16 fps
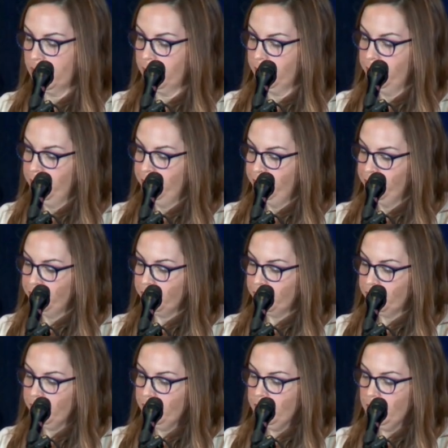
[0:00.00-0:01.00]
it.
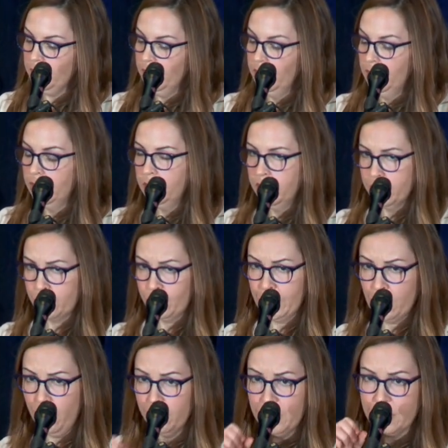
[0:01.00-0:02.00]
So we
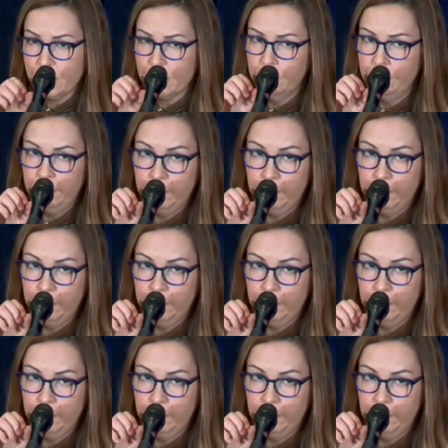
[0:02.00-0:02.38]
call these